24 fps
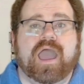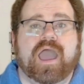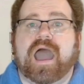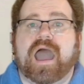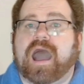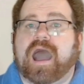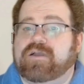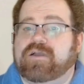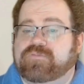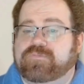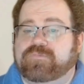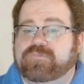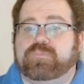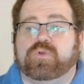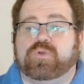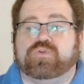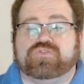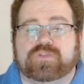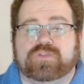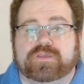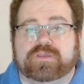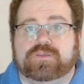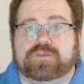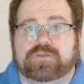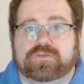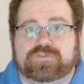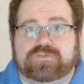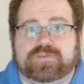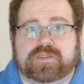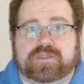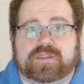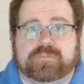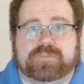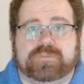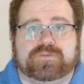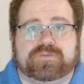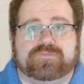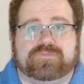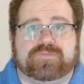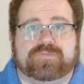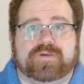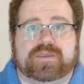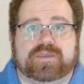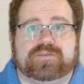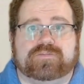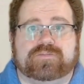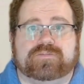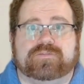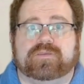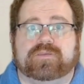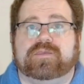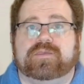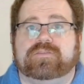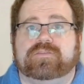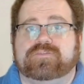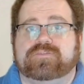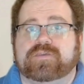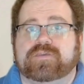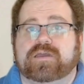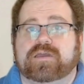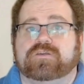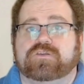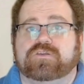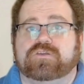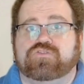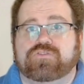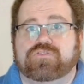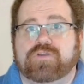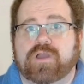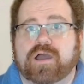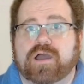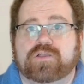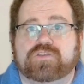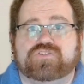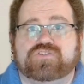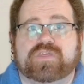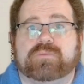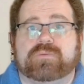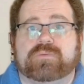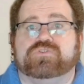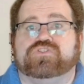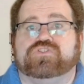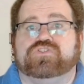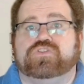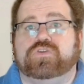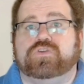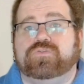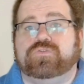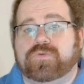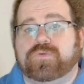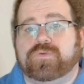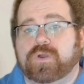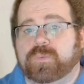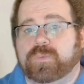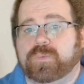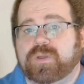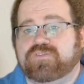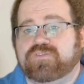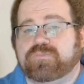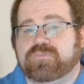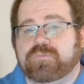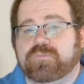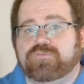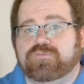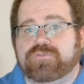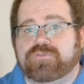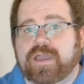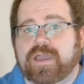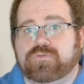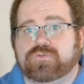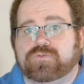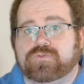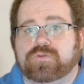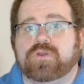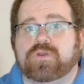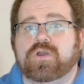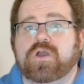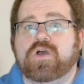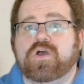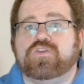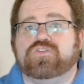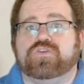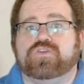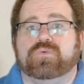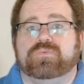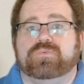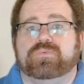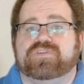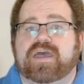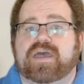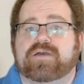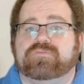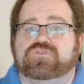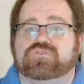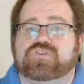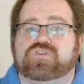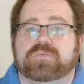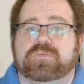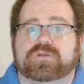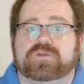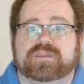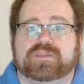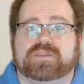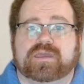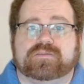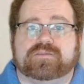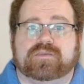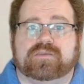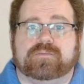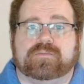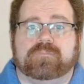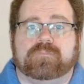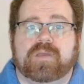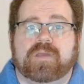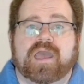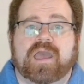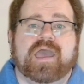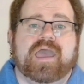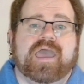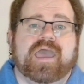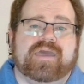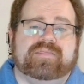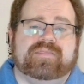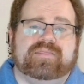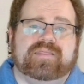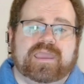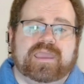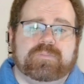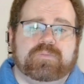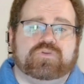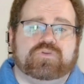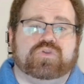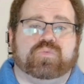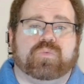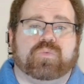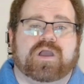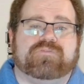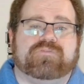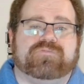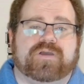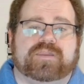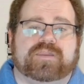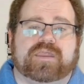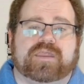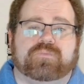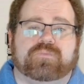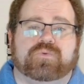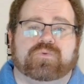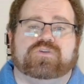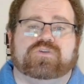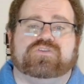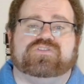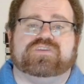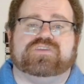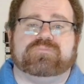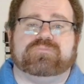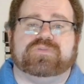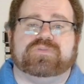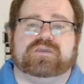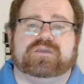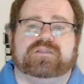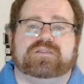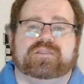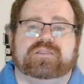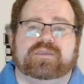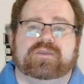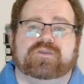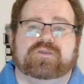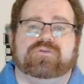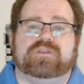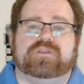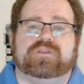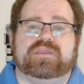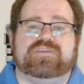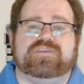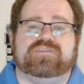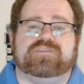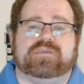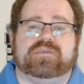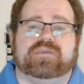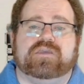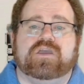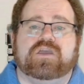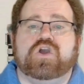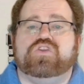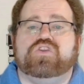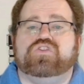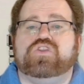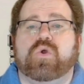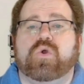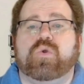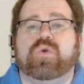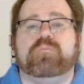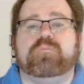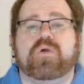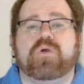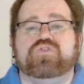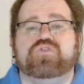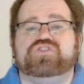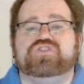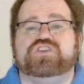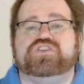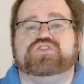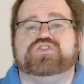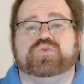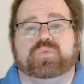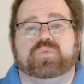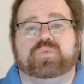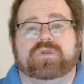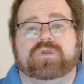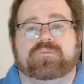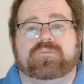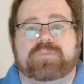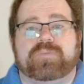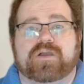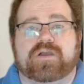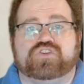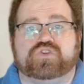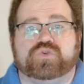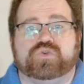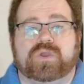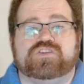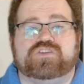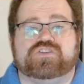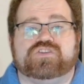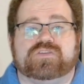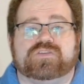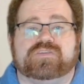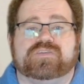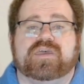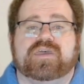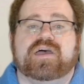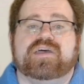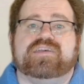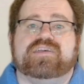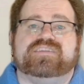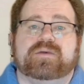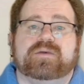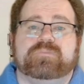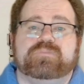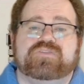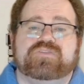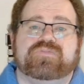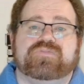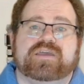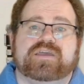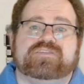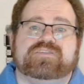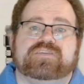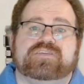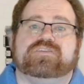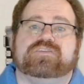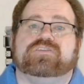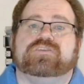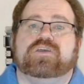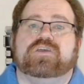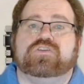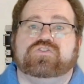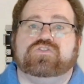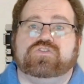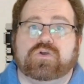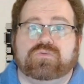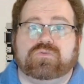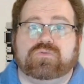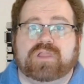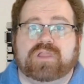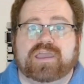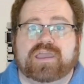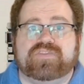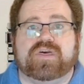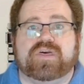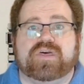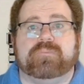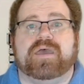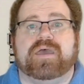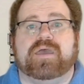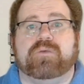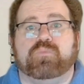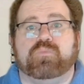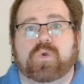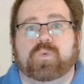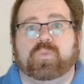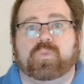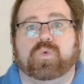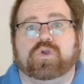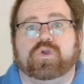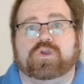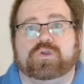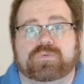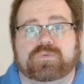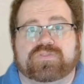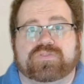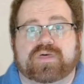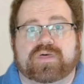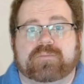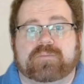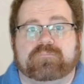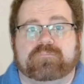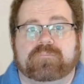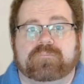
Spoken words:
I've personally set up a device inside a garage that was too far away from my router, so it was having trouble connecting. And label your Wi-Fi network something clear and easy. No emojis or weird punctuations. Some devices don't like them and won't work with them.